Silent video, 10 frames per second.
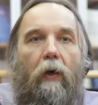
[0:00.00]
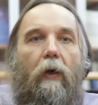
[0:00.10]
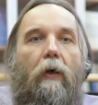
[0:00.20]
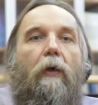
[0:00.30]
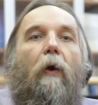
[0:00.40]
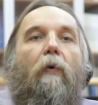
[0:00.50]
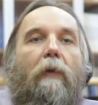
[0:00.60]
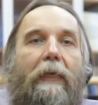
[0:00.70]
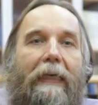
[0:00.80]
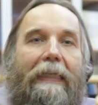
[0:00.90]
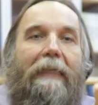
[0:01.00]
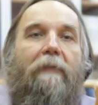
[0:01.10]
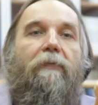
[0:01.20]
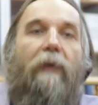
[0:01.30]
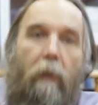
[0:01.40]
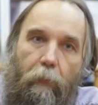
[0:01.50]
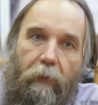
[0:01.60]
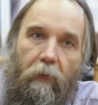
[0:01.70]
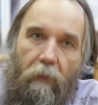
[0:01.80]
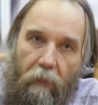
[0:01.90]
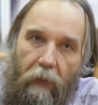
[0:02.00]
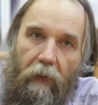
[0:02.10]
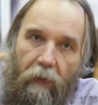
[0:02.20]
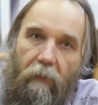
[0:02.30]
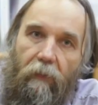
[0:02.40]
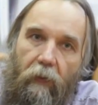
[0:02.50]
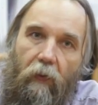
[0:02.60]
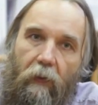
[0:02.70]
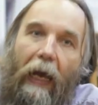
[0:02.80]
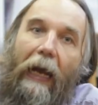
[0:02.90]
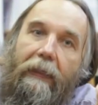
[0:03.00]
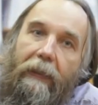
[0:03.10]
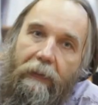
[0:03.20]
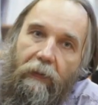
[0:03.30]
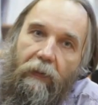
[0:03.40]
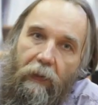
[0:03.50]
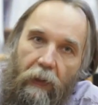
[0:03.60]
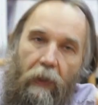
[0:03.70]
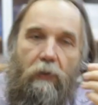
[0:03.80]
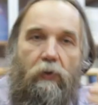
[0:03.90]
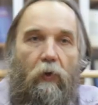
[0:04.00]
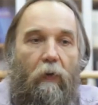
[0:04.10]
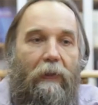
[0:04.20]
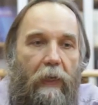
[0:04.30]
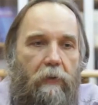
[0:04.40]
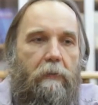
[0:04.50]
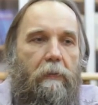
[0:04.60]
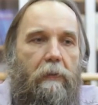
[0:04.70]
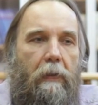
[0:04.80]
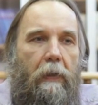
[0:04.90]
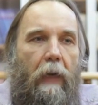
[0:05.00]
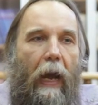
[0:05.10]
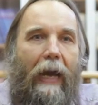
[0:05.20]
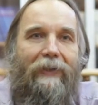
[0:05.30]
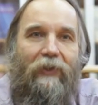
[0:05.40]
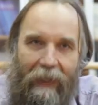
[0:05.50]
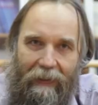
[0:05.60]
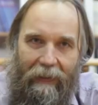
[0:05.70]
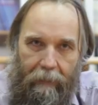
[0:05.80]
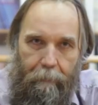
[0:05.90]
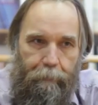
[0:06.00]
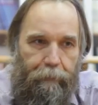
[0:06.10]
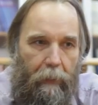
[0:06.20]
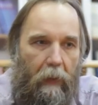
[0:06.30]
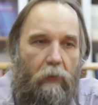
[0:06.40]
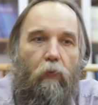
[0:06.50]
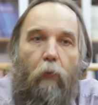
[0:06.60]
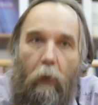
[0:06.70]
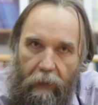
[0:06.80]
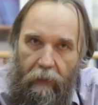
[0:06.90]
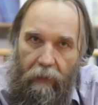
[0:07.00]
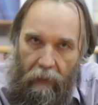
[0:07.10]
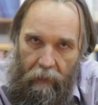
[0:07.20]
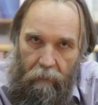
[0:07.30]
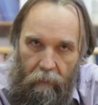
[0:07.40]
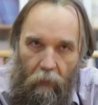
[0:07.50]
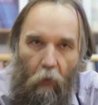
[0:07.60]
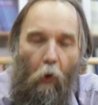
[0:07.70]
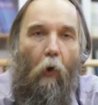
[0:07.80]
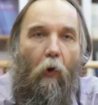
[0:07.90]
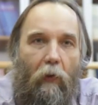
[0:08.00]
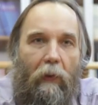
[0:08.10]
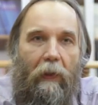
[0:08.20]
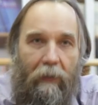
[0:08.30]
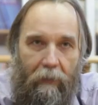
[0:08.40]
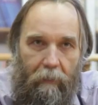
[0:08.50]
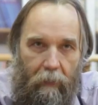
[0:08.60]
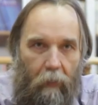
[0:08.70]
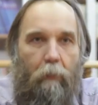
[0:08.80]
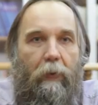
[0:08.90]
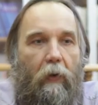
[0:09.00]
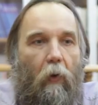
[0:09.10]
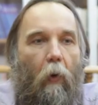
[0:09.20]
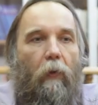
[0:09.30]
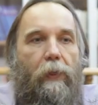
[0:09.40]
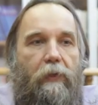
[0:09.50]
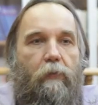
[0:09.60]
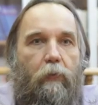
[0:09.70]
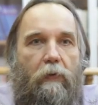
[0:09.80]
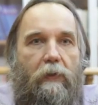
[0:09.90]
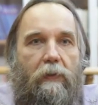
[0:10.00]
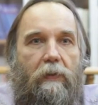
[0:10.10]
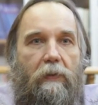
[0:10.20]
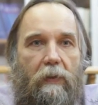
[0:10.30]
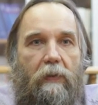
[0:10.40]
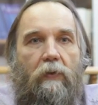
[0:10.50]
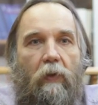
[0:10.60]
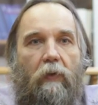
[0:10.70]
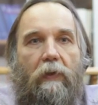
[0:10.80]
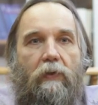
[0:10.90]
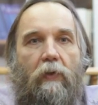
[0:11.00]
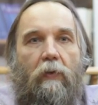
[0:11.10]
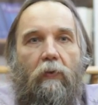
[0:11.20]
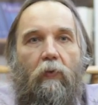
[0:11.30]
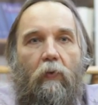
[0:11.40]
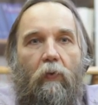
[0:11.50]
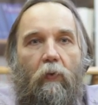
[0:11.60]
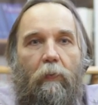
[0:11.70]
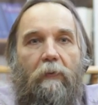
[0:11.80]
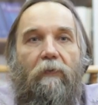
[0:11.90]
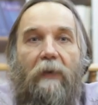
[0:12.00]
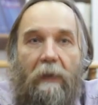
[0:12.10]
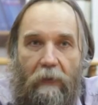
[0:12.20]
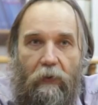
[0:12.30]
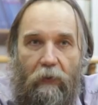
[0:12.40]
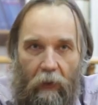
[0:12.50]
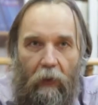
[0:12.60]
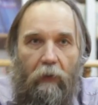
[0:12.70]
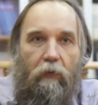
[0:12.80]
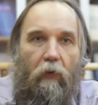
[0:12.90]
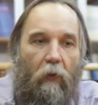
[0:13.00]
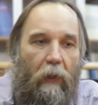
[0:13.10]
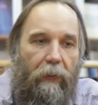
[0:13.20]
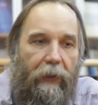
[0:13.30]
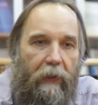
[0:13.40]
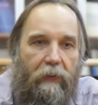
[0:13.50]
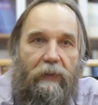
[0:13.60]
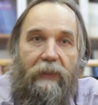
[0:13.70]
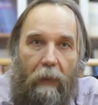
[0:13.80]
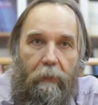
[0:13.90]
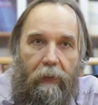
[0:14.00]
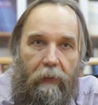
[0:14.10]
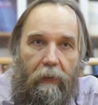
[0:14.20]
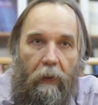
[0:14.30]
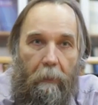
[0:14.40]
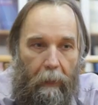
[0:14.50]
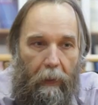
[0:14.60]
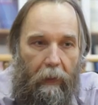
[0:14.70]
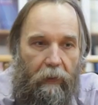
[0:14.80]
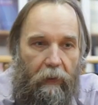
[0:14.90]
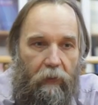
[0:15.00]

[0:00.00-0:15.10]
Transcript: wholly developed individual identity. So national agenda is working now only because this process is not considered to be finished. So there is something, the